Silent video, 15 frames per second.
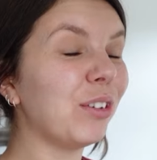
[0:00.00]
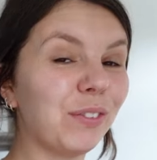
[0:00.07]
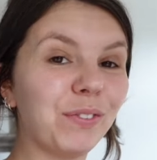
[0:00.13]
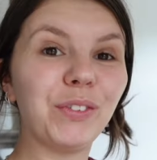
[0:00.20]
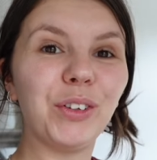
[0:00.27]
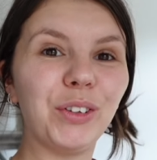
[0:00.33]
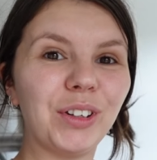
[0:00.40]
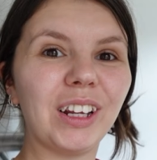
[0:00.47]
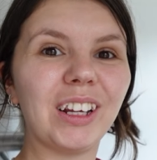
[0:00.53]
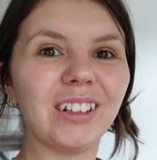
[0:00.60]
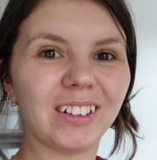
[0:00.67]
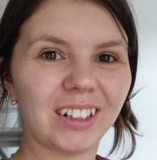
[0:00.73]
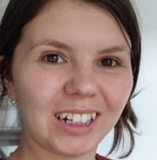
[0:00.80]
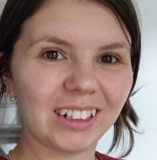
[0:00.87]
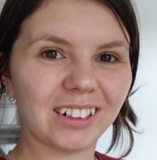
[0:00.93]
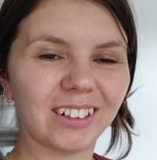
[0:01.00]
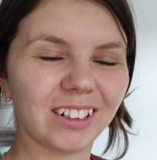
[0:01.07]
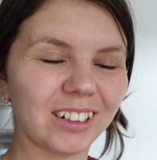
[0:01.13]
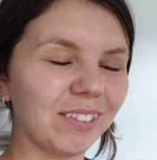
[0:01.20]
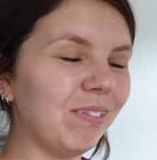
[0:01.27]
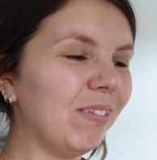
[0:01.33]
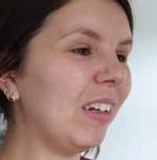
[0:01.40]
good few days
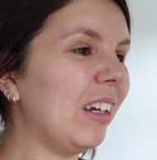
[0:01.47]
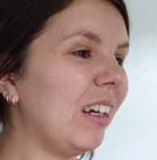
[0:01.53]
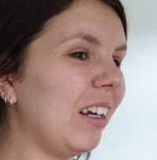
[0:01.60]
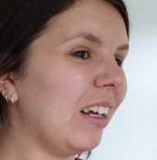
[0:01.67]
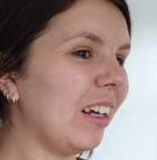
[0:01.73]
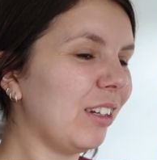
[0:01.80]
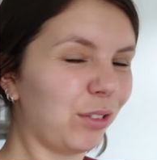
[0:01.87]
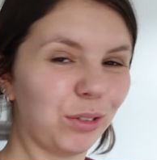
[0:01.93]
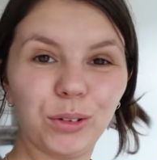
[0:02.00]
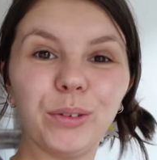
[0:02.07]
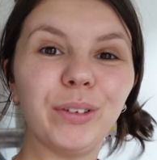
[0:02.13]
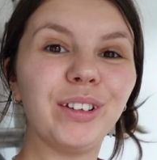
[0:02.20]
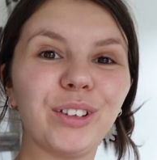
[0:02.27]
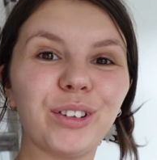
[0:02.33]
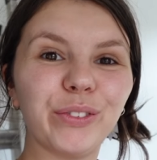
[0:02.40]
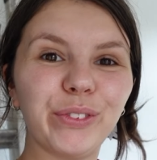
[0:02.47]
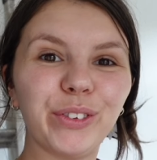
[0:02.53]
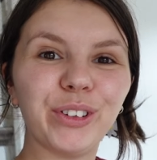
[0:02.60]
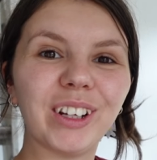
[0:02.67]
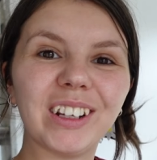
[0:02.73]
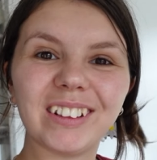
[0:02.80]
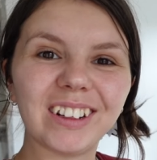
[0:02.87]
later. It's always a good
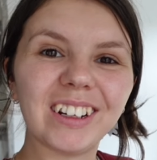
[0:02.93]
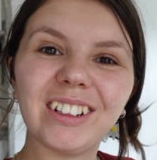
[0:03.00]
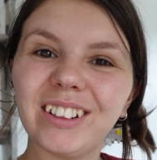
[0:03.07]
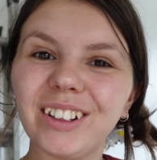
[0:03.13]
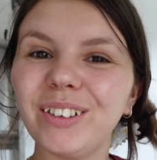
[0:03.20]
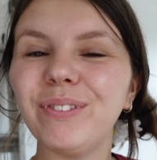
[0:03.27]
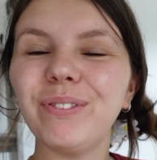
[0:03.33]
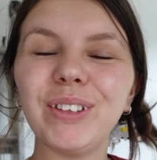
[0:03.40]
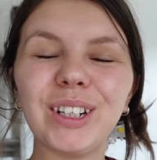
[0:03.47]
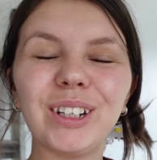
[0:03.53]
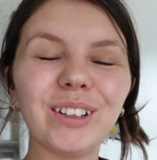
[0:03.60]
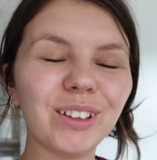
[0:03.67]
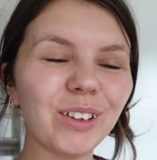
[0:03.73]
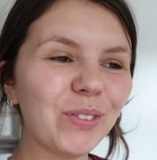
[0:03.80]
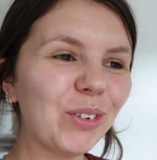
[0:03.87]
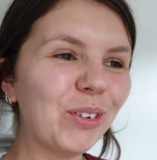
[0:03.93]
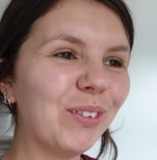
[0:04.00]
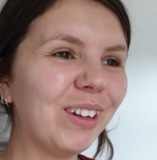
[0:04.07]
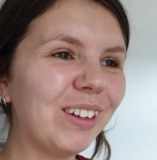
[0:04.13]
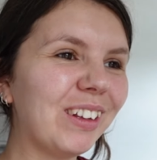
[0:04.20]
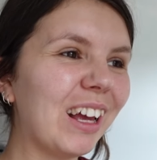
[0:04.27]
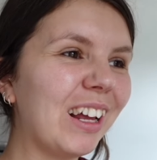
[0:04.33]
few days later because I'm
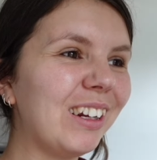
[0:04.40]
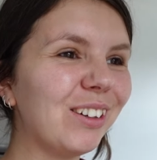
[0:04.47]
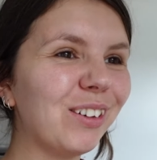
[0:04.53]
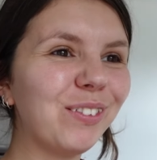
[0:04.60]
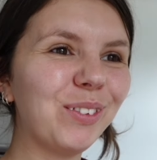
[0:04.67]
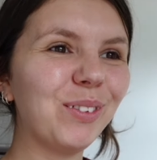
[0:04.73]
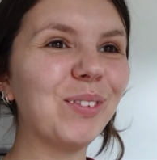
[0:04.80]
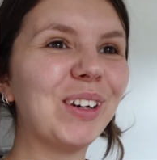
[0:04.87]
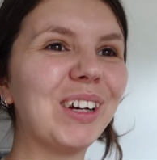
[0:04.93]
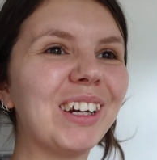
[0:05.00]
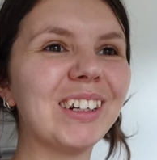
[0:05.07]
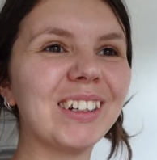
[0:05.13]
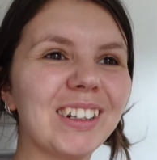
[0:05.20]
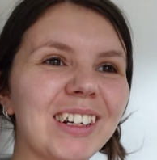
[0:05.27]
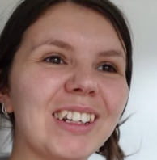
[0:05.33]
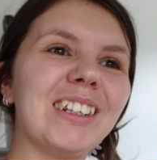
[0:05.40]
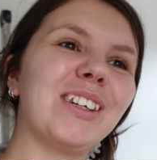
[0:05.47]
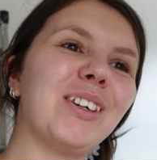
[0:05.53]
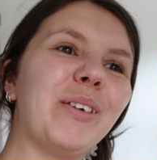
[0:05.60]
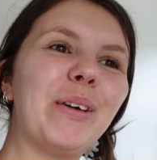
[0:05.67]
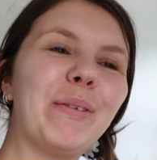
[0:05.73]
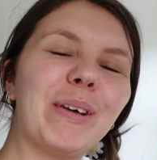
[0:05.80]
always heading off to work and then
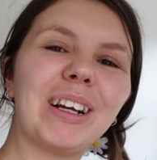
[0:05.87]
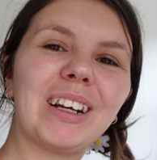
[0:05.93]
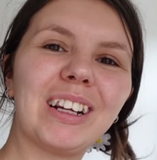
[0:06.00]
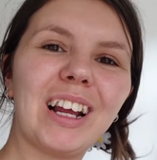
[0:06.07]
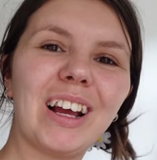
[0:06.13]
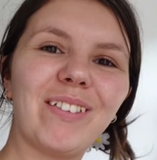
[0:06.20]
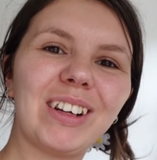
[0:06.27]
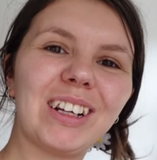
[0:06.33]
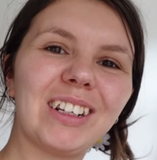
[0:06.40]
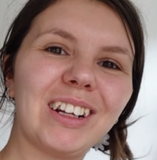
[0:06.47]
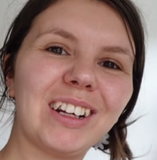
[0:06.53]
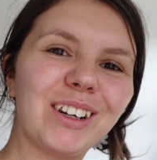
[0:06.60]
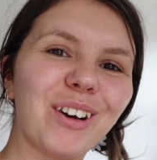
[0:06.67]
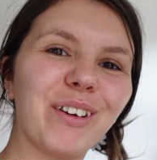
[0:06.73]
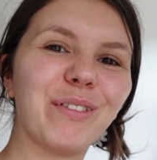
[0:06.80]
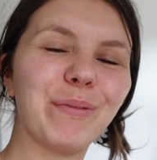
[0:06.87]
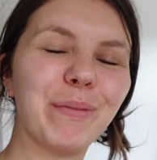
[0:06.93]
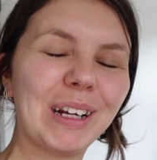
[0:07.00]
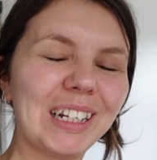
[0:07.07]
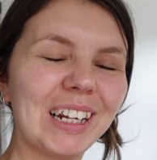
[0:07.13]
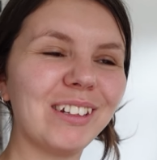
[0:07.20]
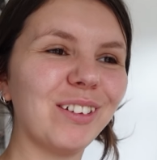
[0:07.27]
coming back and having a day off.
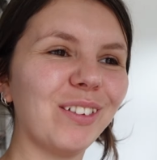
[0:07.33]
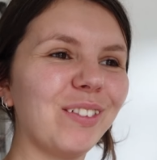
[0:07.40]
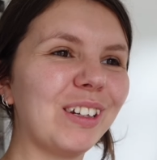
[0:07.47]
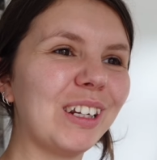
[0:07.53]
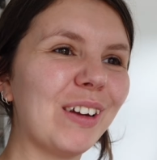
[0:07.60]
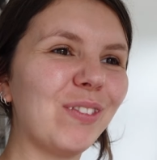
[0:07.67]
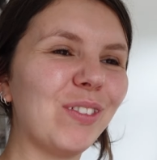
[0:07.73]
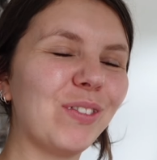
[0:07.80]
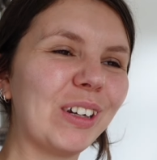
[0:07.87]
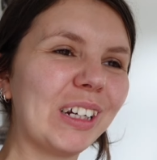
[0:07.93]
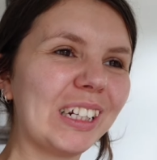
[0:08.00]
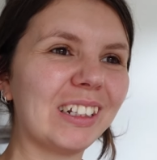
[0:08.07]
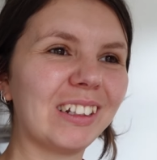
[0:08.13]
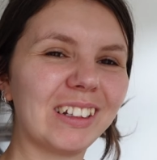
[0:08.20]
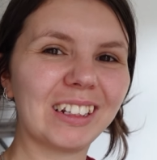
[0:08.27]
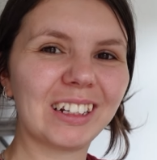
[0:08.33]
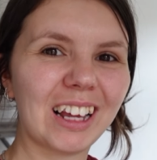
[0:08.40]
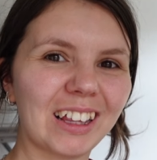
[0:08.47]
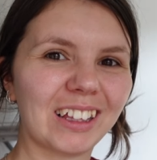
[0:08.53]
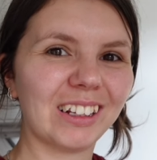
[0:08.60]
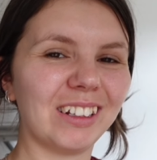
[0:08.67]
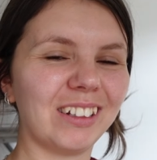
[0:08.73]
My days off are never really
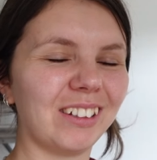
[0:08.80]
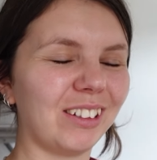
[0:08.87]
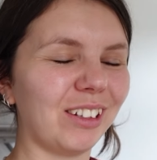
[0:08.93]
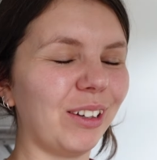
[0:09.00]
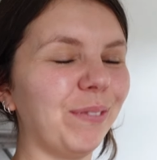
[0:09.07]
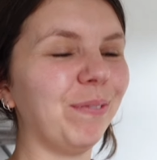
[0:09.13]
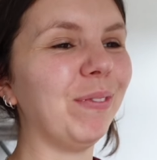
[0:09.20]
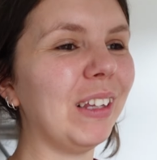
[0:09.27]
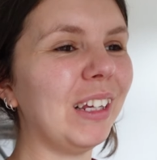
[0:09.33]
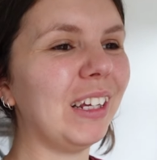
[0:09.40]
together, so